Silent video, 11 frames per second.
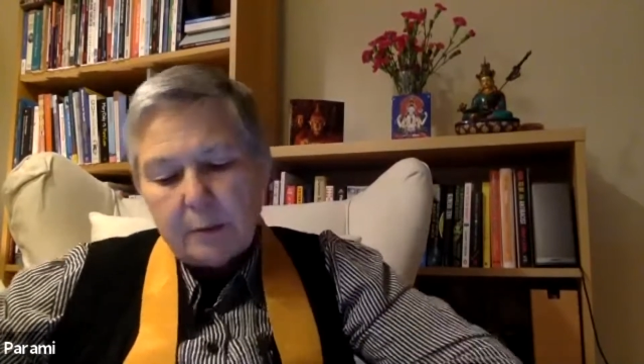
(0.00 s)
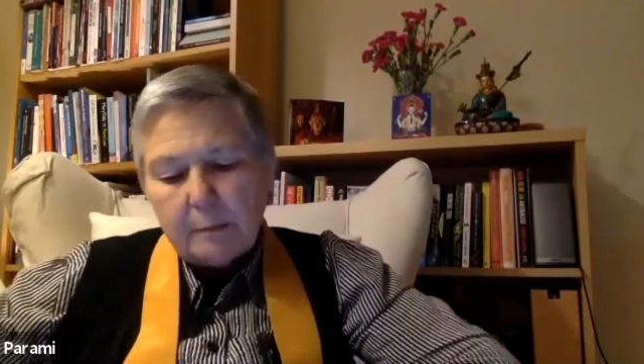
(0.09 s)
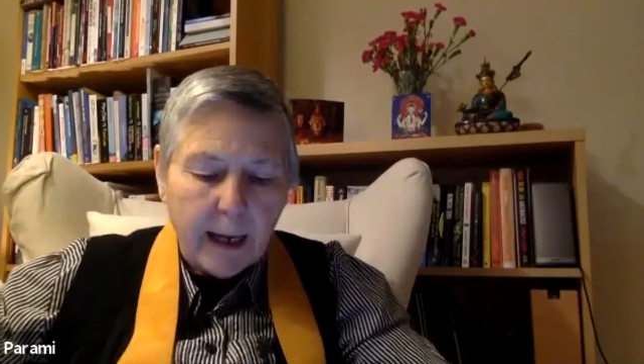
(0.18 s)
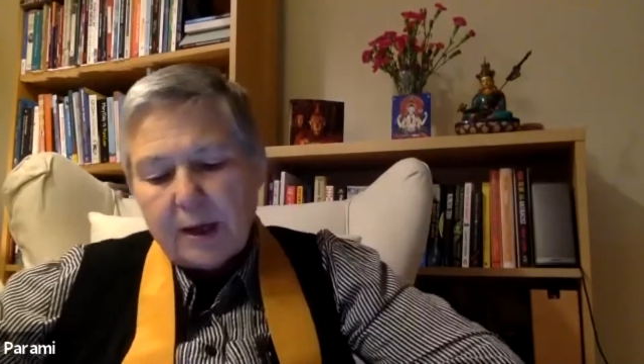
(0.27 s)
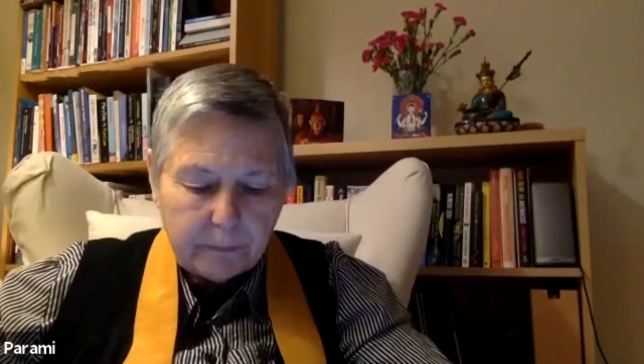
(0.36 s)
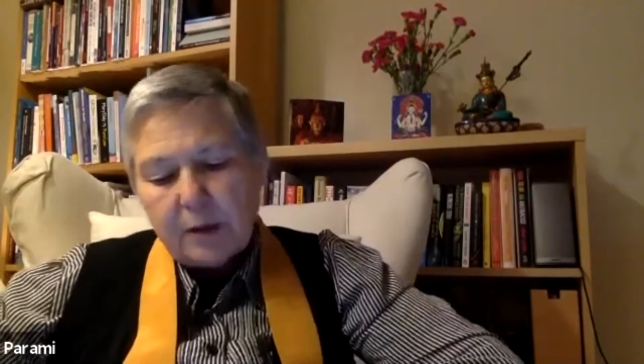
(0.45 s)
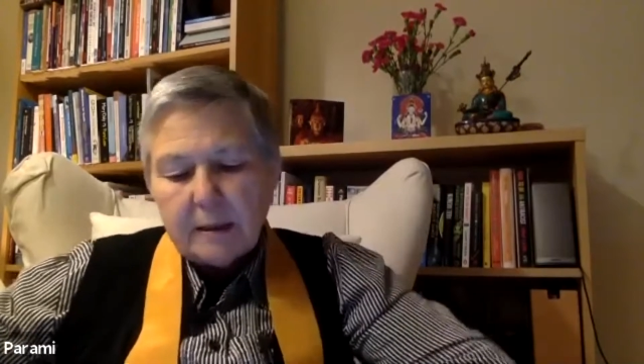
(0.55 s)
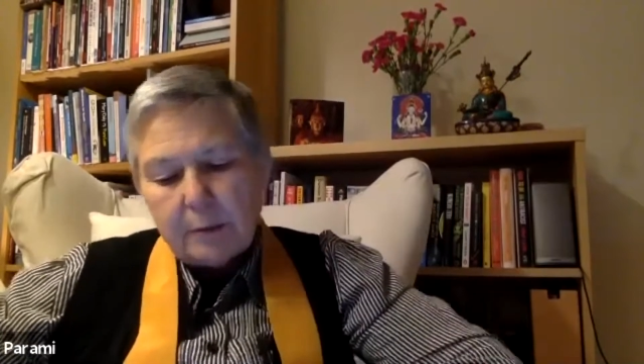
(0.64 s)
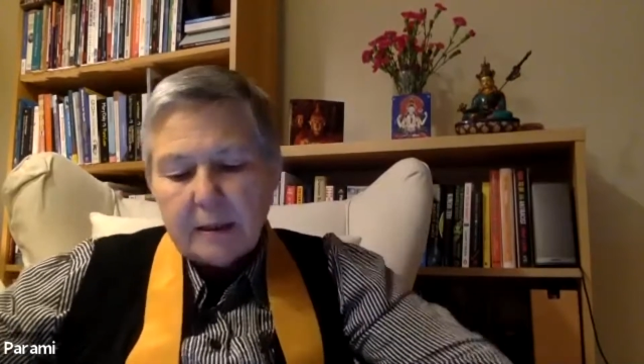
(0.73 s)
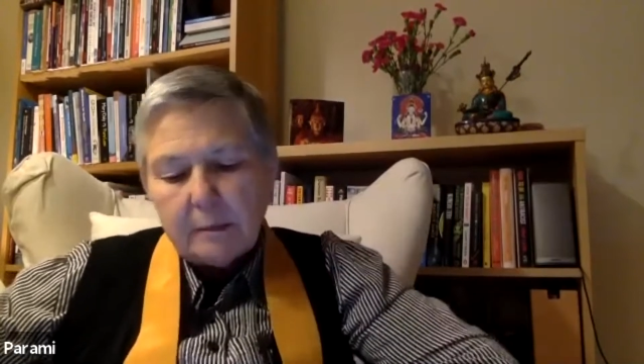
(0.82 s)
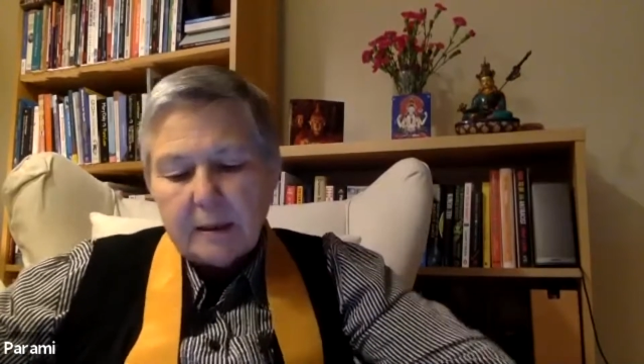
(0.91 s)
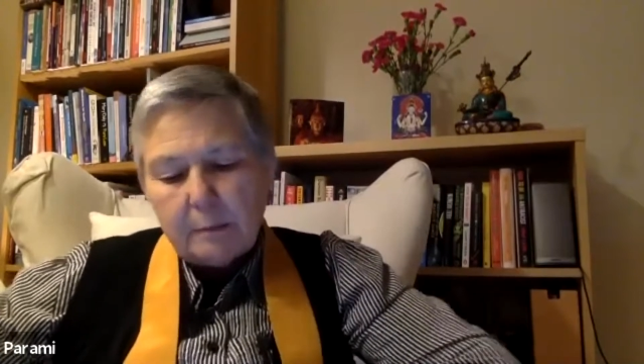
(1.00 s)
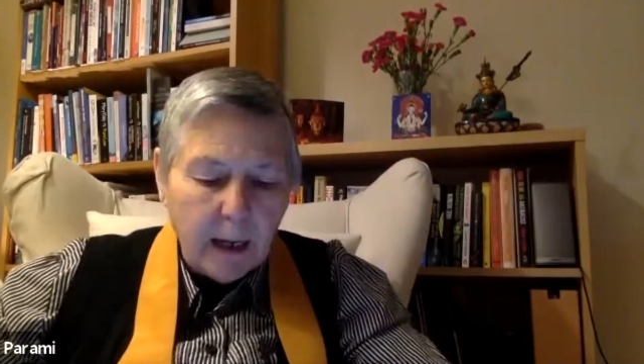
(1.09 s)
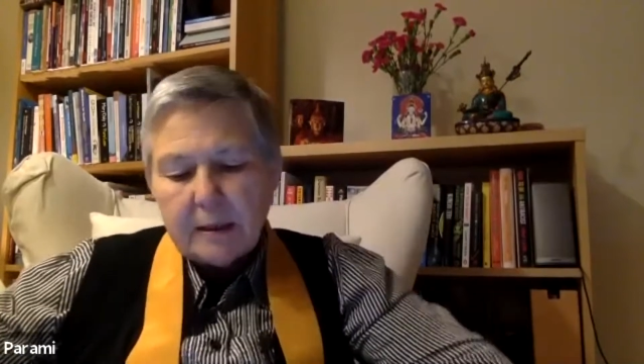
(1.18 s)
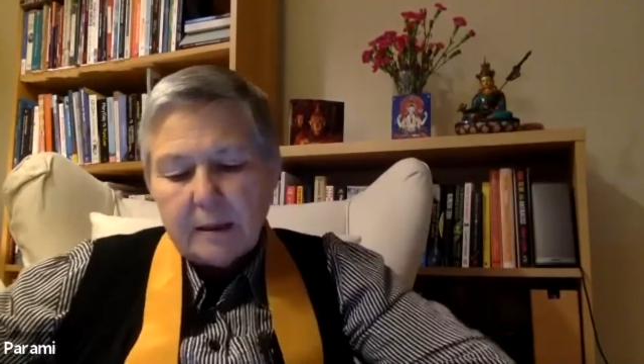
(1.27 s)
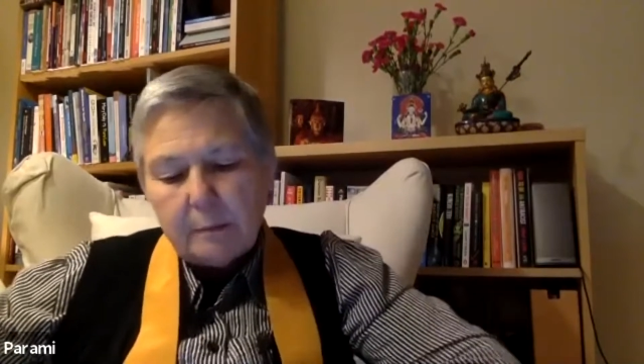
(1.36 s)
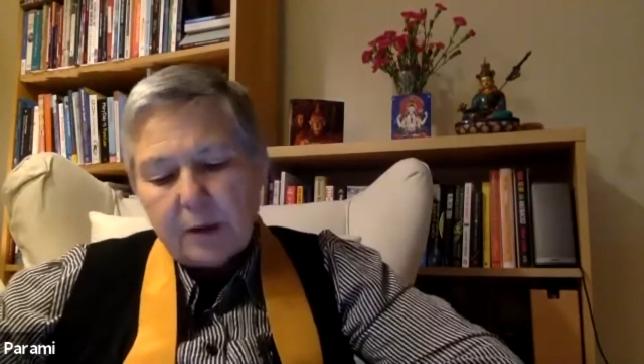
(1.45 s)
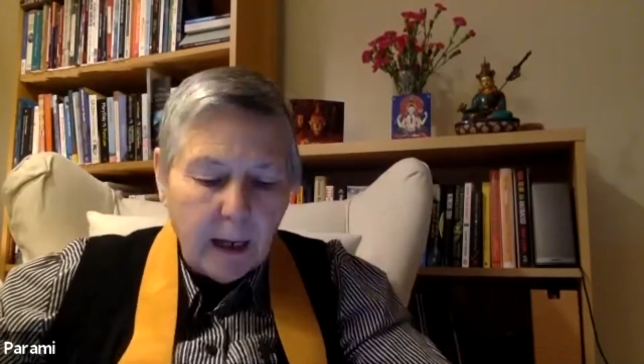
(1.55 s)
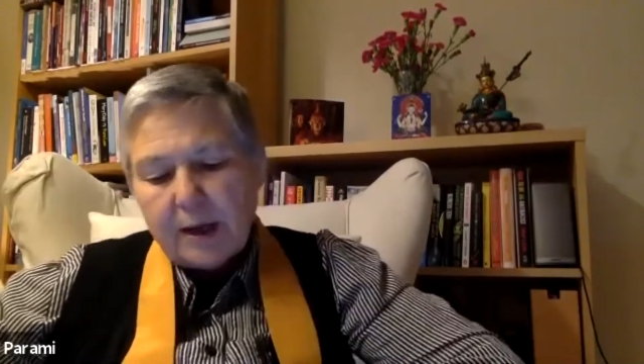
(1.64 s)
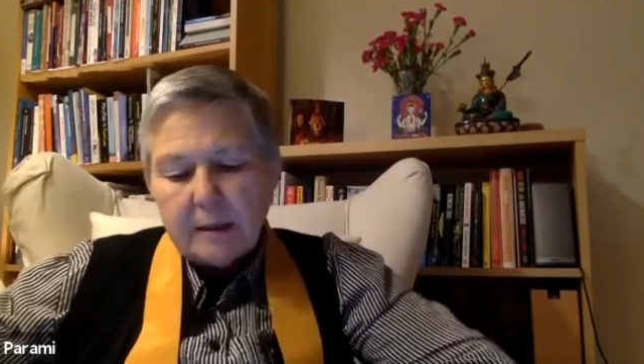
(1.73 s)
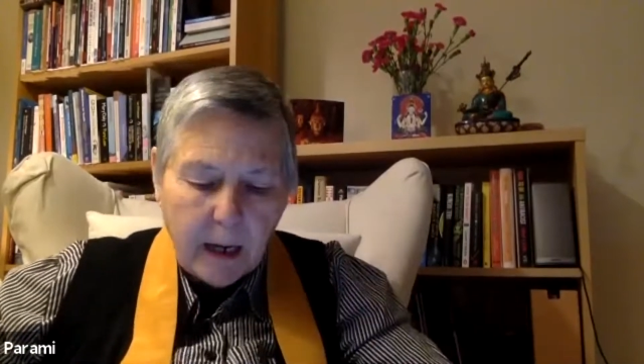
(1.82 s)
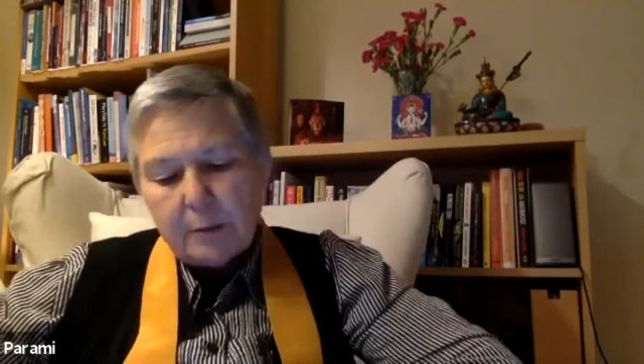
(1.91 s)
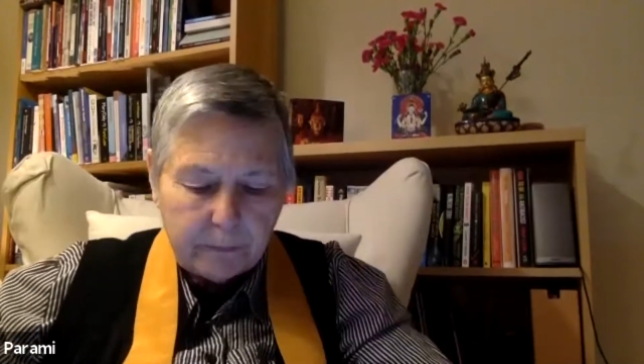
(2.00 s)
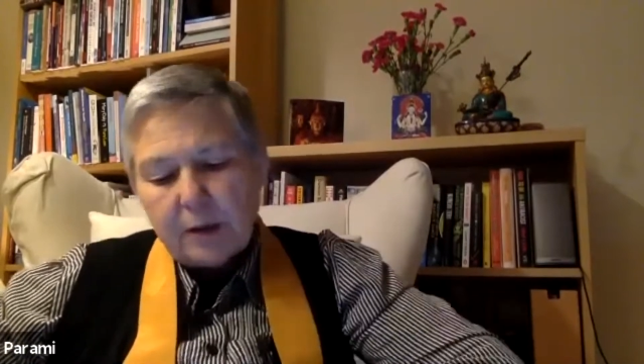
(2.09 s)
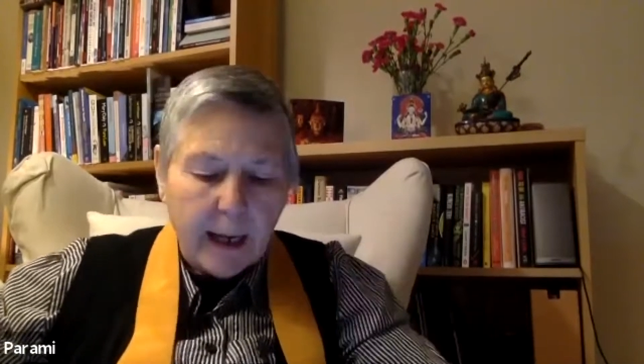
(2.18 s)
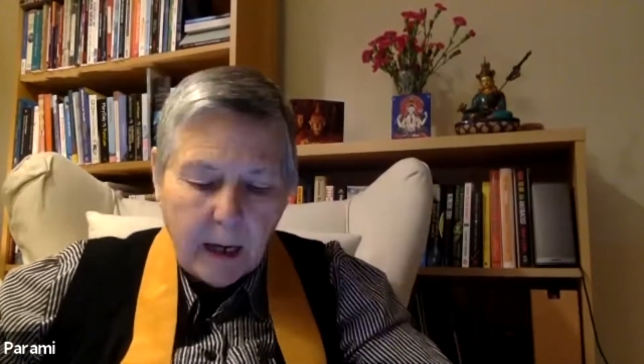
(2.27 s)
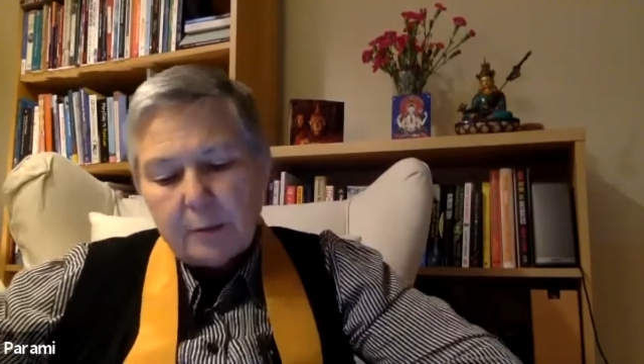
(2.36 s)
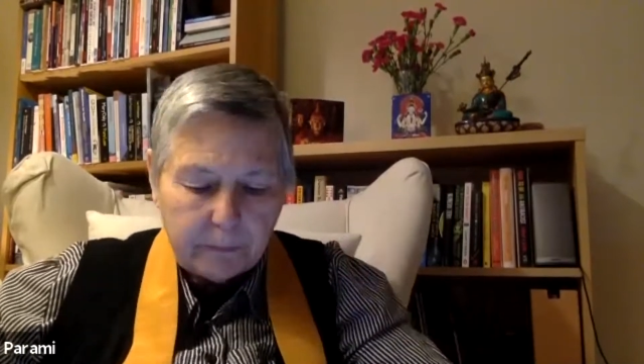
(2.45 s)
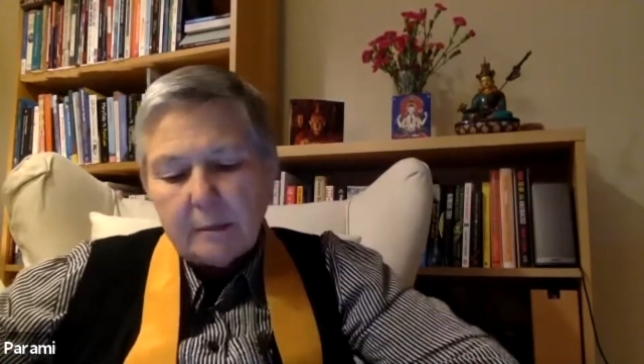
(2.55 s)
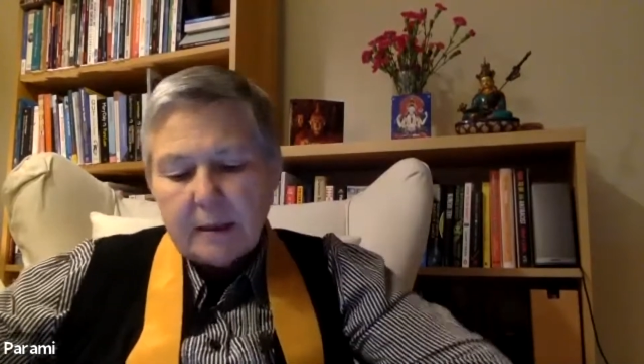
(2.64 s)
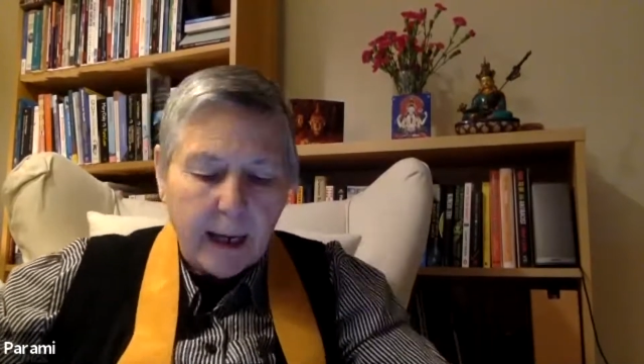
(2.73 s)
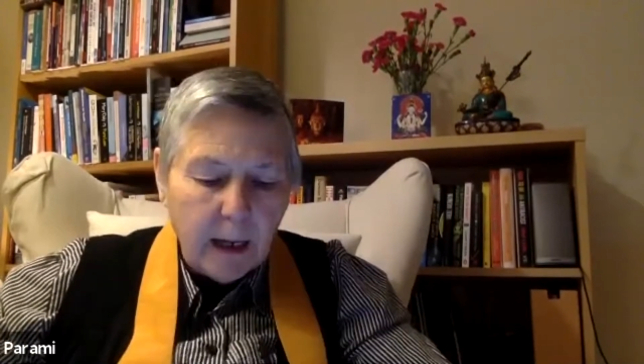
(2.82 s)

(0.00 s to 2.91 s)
So I quite like that. But anyway, he chose Buddhism,